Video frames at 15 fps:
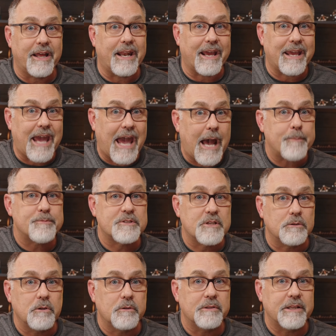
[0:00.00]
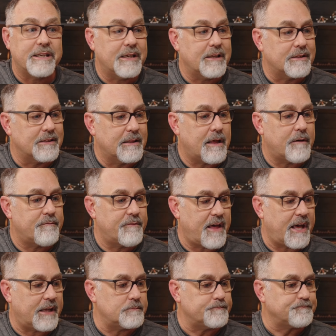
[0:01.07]
and I absolutely love
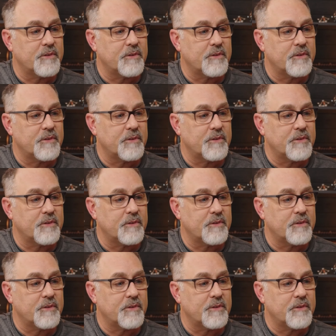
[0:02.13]
that.